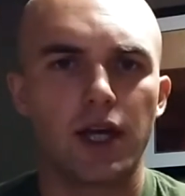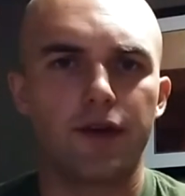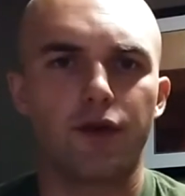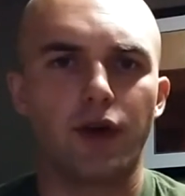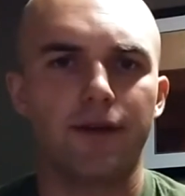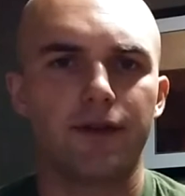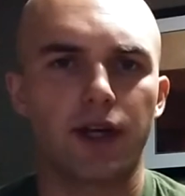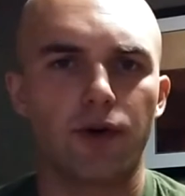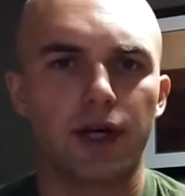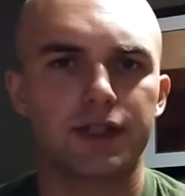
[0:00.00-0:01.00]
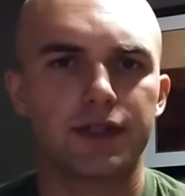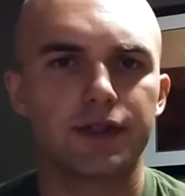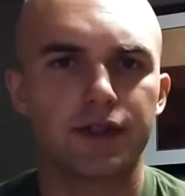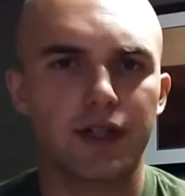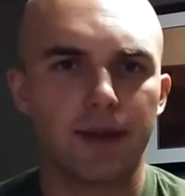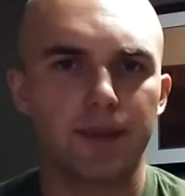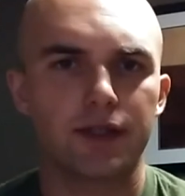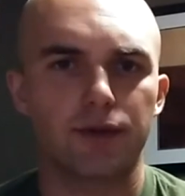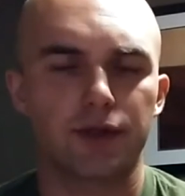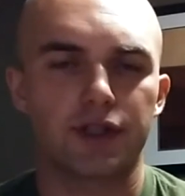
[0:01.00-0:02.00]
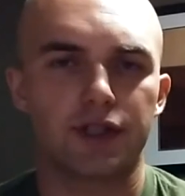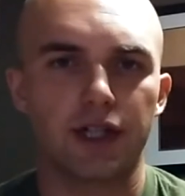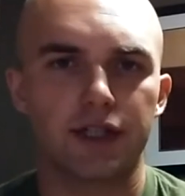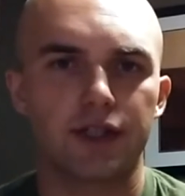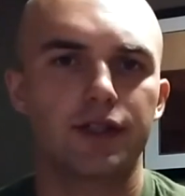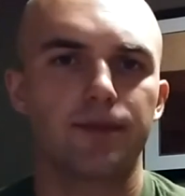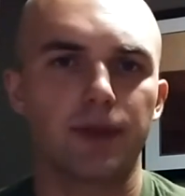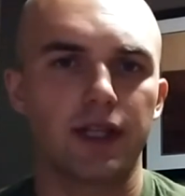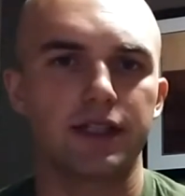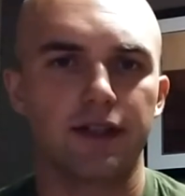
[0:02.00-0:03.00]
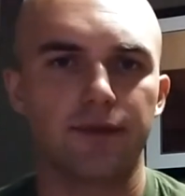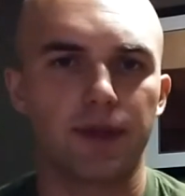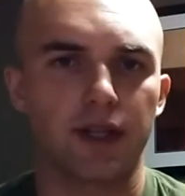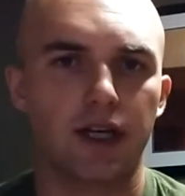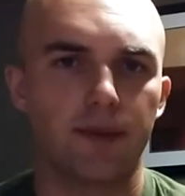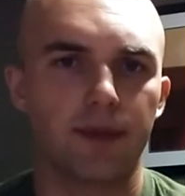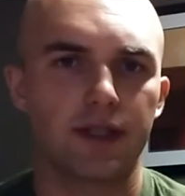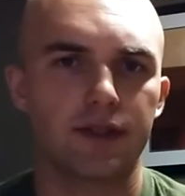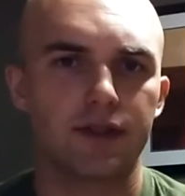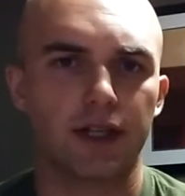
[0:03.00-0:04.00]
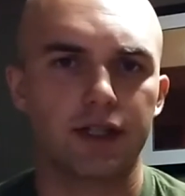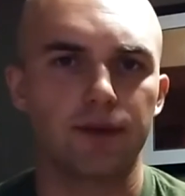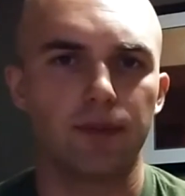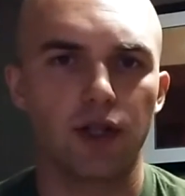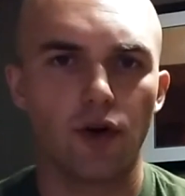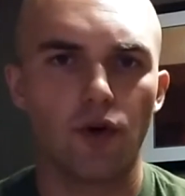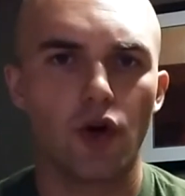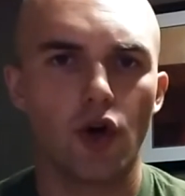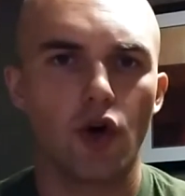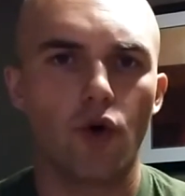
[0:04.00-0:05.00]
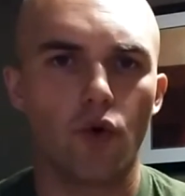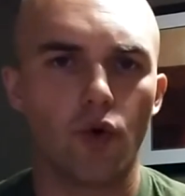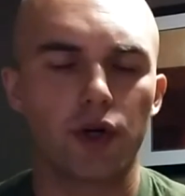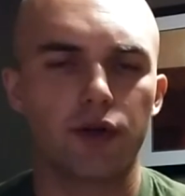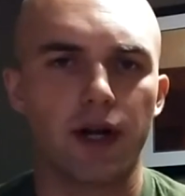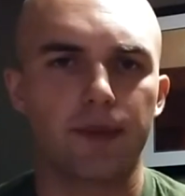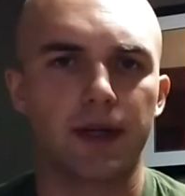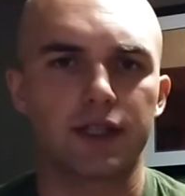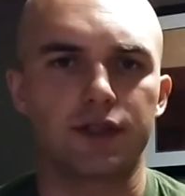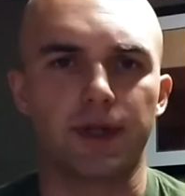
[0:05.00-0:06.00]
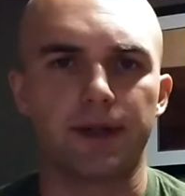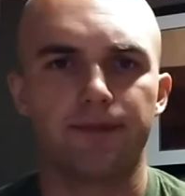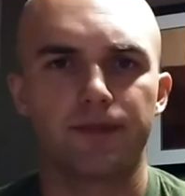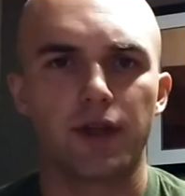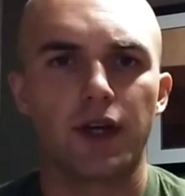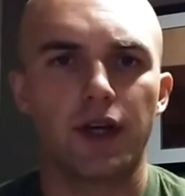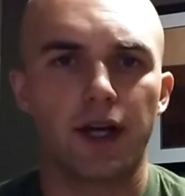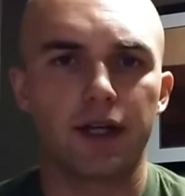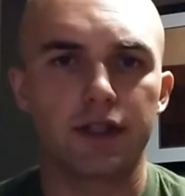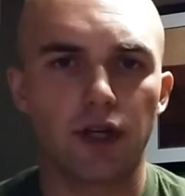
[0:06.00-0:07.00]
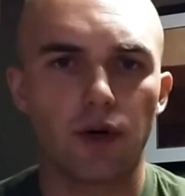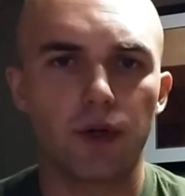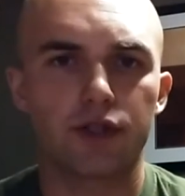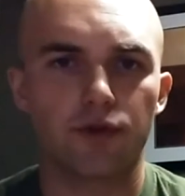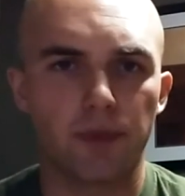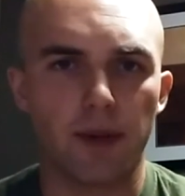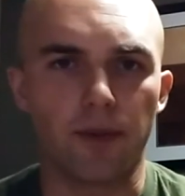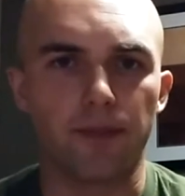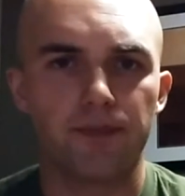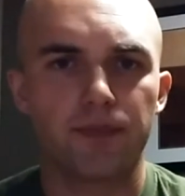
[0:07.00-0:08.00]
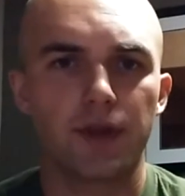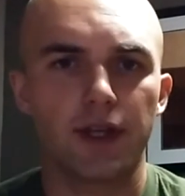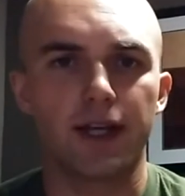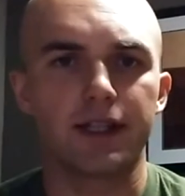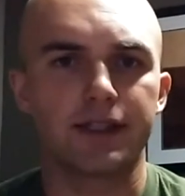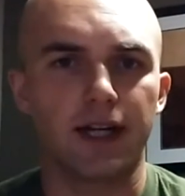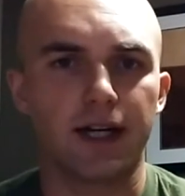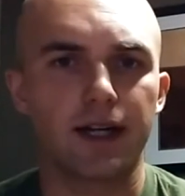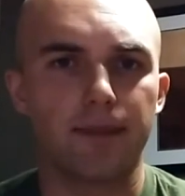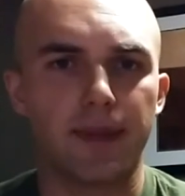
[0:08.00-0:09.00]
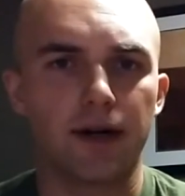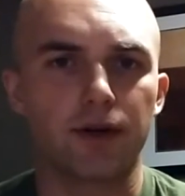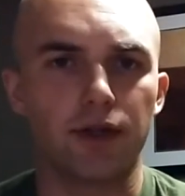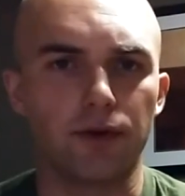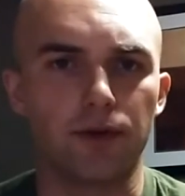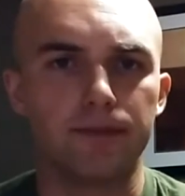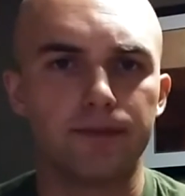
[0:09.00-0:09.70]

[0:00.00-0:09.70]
If you have any questions, comments, or suggestions, please leave them in the comments section below or direct message me. And as always, remember, it is not about you.